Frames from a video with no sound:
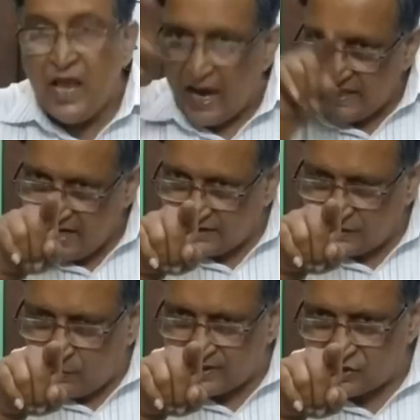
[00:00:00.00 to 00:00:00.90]
And the other
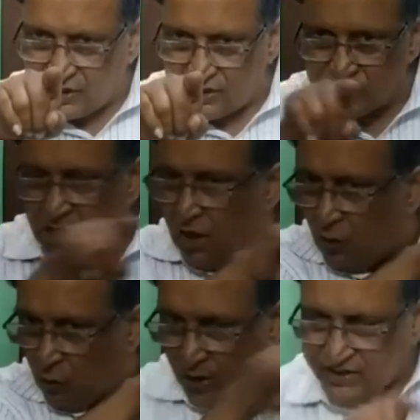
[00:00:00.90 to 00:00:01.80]
question is,
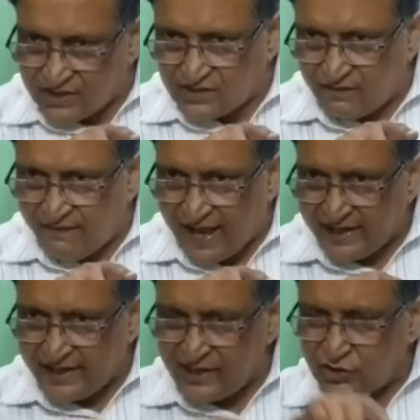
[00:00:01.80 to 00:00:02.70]
what is the
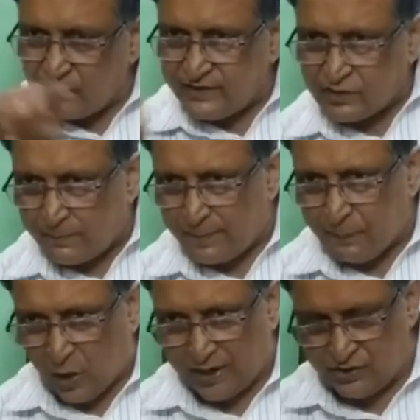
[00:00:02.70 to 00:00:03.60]
variance of the triple
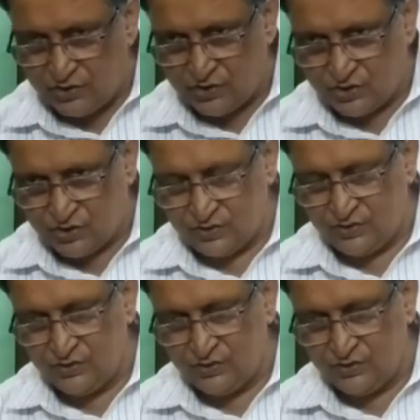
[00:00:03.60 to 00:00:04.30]
point